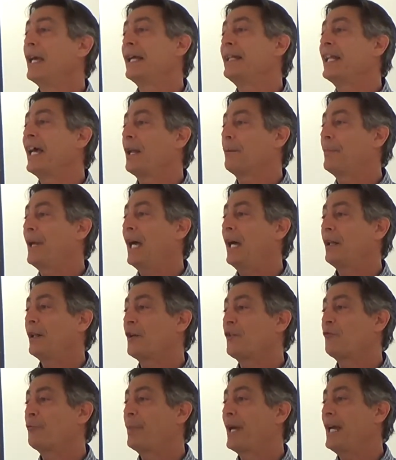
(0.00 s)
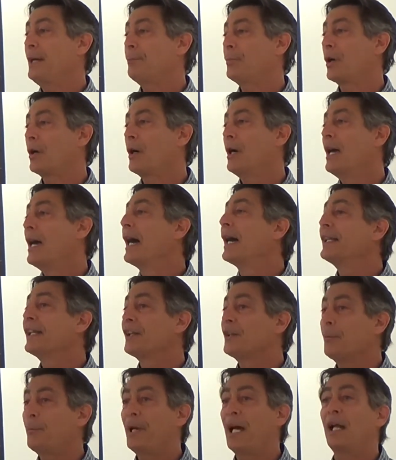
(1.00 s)
in that palette of paper, and
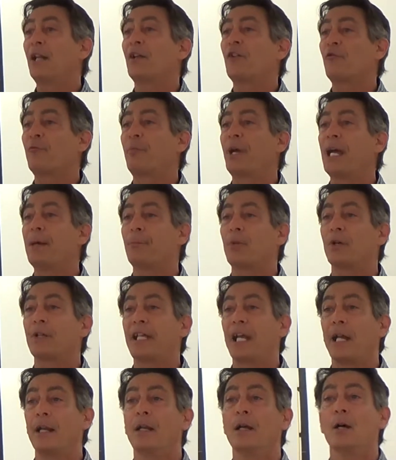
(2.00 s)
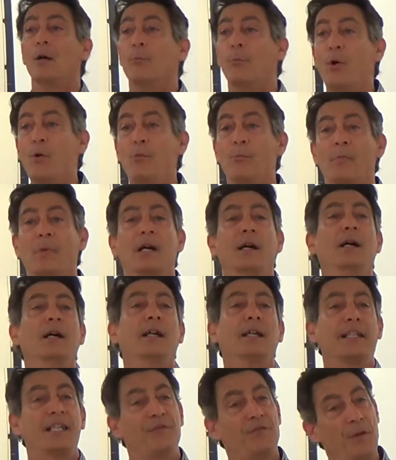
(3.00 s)
then the palette of paper can, boom,
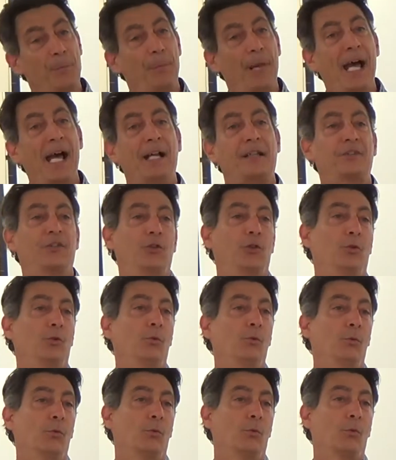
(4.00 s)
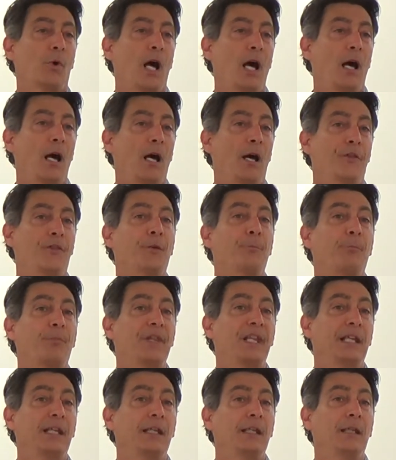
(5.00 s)
give it back to
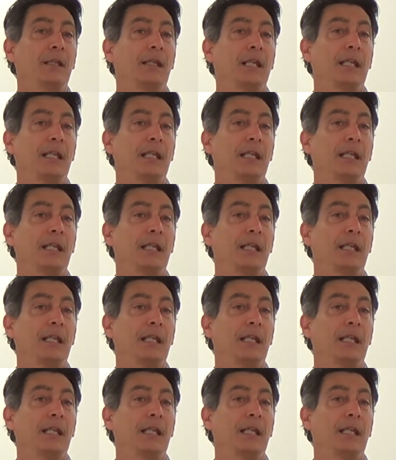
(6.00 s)
the